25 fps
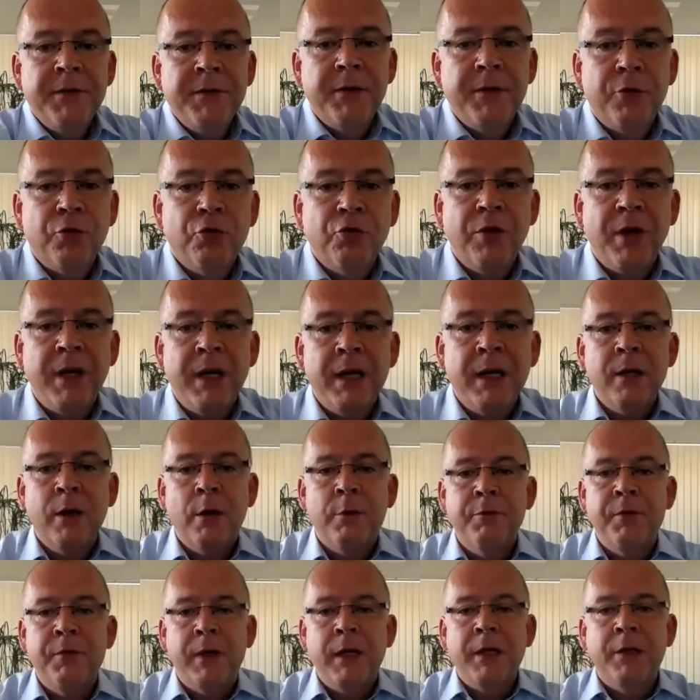the share
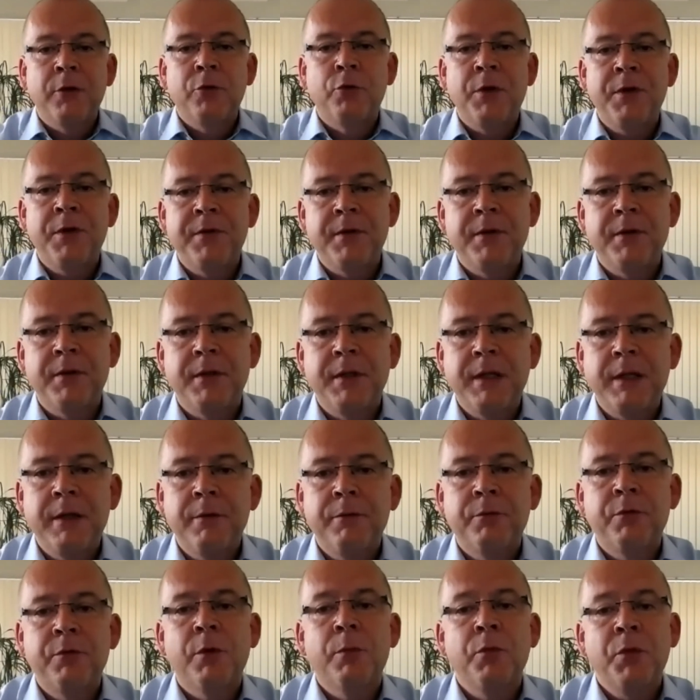of electricity
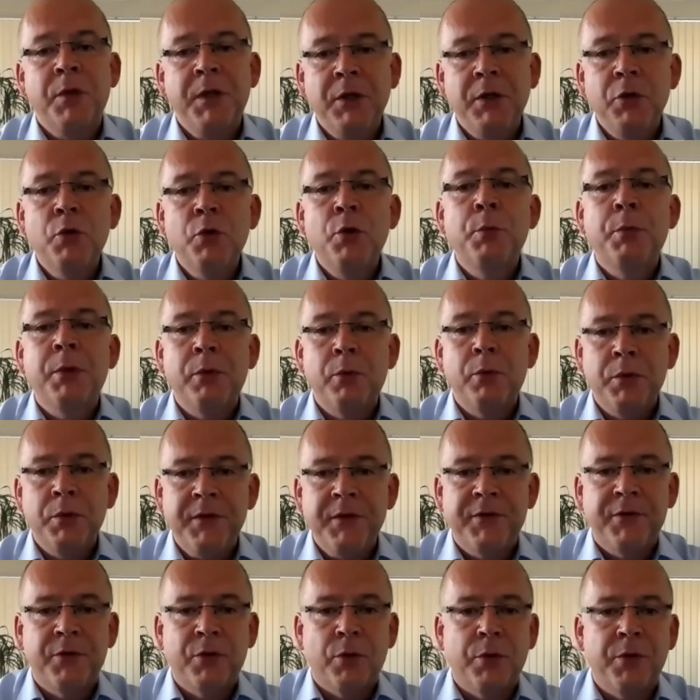from renewable
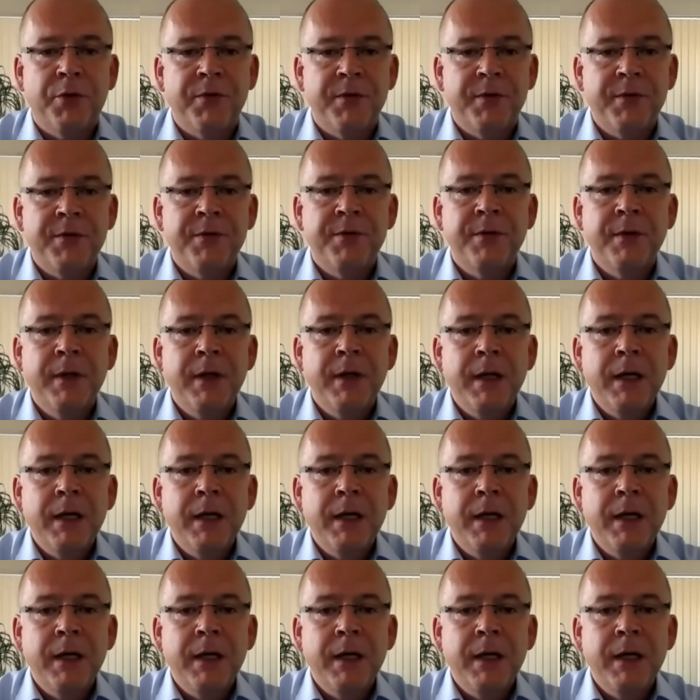resources